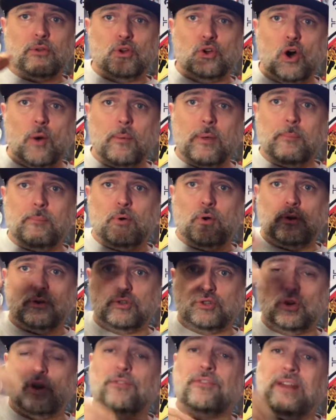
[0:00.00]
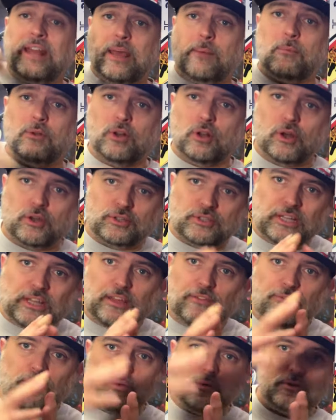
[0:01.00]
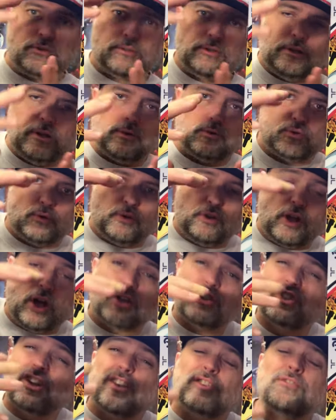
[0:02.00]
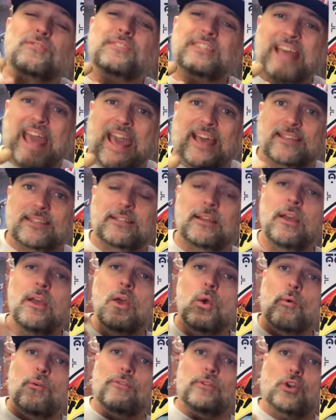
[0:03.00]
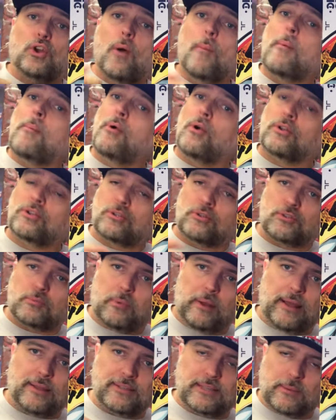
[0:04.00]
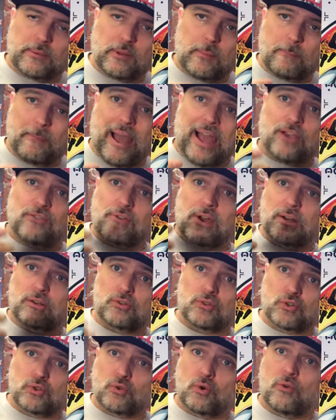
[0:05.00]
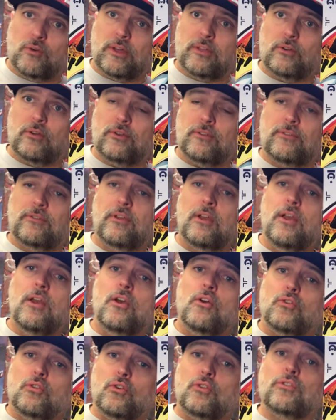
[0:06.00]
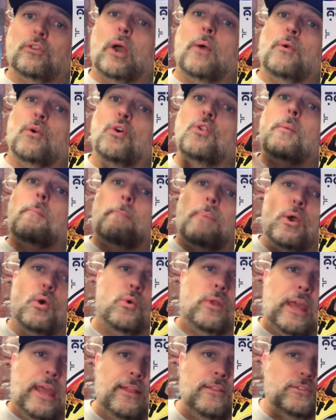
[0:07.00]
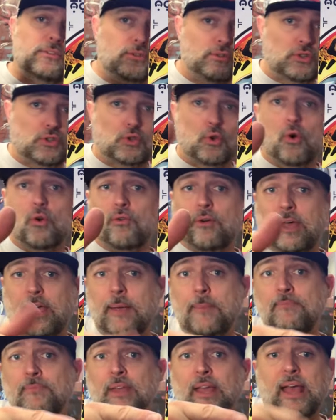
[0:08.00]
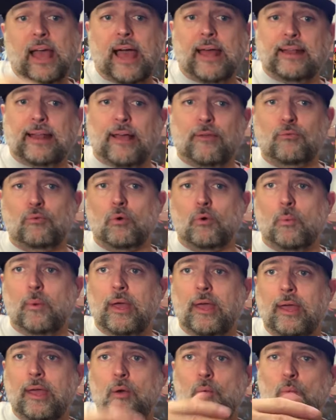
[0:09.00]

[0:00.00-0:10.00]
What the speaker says: comic book. And Jonathan Hickman likes to give you know sort of large chunks of text in the comic book to explain some of the background, the story that is going on, and build it into the story. And that's what we're